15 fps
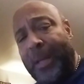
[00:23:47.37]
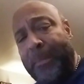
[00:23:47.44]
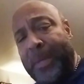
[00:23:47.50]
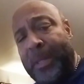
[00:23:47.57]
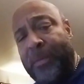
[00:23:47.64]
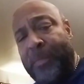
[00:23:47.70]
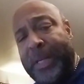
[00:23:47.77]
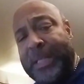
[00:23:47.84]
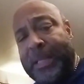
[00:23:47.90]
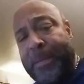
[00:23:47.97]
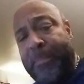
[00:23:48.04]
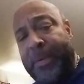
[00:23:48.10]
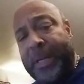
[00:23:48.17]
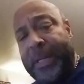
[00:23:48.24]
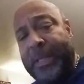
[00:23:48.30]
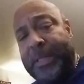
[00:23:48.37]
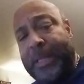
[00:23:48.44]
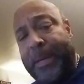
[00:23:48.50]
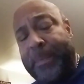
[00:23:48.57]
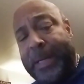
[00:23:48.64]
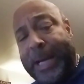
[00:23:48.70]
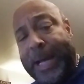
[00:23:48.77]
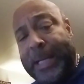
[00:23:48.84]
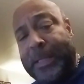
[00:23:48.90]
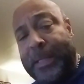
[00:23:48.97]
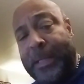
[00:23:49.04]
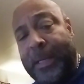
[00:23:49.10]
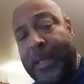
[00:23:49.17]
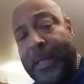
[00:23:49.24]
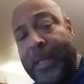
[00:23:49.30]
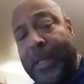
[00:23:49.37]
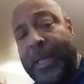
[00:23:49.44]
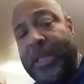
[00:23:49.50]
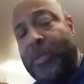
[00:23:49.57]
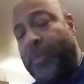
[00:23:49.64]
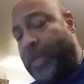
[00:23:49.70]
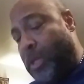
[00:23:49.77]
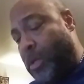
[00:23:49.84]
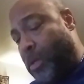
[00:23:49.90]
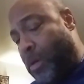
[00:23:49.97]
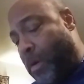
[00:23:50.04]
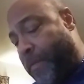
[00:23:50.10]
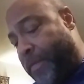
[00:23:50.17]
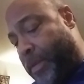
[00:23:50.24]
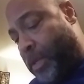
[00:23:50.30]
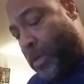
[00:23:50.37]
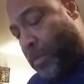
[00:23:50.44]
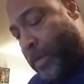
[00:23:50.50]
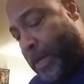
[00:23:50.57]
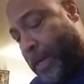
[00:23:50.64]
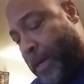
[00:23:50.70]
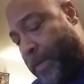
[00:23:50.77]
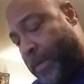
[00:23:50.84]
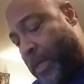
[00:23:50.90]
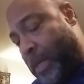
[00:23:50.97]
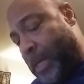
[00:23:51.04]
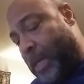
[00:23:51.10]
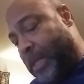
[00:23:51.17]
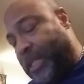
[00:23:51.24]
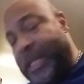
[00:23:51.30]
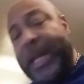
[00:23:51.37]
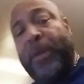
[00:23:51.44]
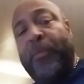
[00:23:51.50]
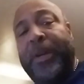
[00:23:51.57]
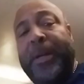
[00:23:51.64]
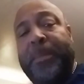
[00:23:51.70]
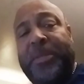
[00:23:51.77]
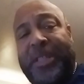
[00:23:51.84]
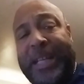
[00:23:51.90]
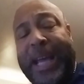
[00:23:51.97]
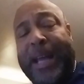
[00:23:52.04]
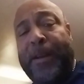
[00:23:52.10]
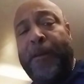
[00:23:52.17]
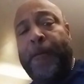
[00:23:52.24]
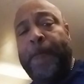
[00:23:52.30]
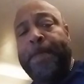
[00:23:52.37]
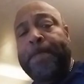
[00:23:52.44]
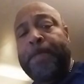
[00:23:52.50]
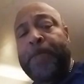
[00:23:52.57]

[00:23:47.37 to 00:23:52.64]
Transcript: But the reason I'm bringing this up, guys, is when you go over to uh, Jay Williams' channel.